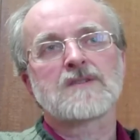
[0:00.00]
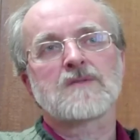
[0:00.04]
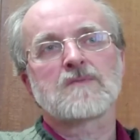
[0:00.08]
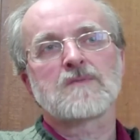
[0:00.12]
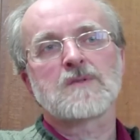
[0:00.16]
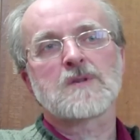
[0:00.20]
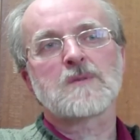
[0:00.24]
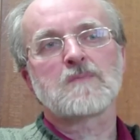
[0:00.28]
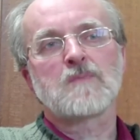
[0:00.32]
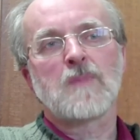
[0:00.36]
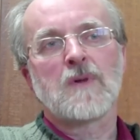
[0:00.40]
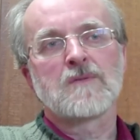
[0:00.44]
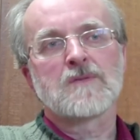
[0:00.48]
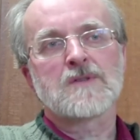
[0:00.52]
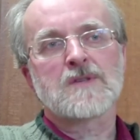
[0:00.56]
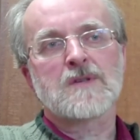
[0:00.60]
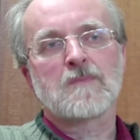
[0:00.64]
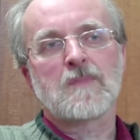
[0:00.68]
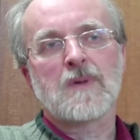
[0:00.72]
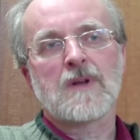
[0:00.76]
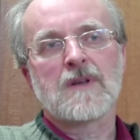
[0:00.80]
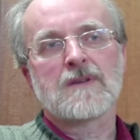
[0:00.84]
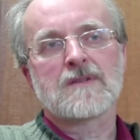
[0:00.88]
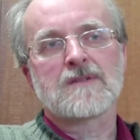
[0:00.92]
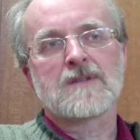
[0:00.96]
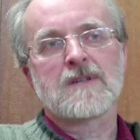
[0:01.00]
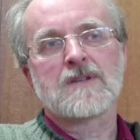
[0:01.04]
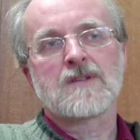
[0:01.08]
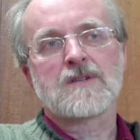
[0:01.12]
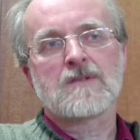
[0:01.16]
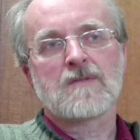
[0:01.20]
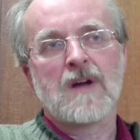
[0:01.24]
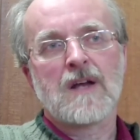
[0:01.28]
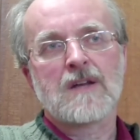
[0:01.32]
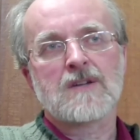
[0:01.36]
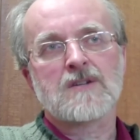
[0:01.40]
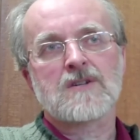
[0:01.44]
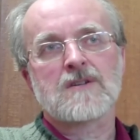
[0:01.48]
a responsibility to
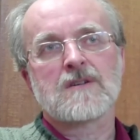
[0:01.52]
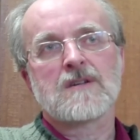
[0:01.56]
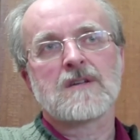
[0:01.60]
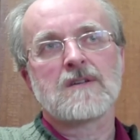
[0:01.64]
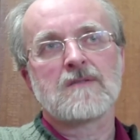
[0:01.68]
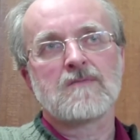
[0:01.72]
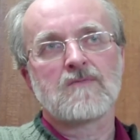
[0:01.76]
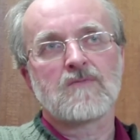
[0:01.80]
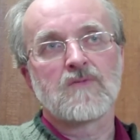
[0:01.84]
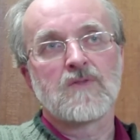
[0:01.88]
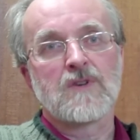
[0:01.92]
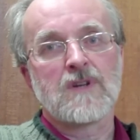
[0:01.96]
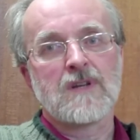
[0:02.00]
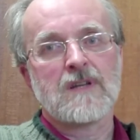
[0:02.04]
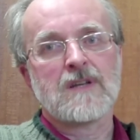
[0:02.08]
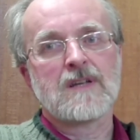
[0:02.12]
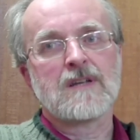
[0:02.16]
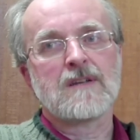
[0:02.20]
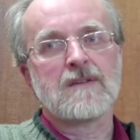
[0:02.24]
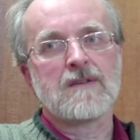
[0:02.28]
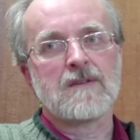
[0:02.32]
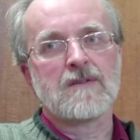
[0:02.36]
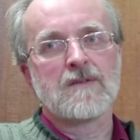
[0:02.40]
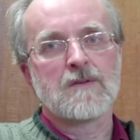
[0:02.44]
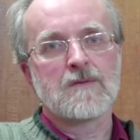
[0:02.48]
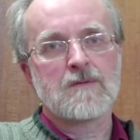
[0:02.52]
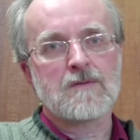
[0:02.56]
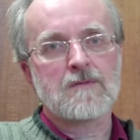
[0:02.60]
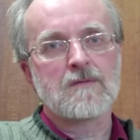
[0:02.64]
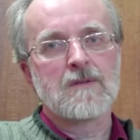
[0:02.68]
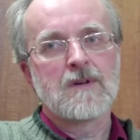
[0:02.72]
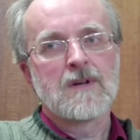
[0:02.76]
actually really, you know,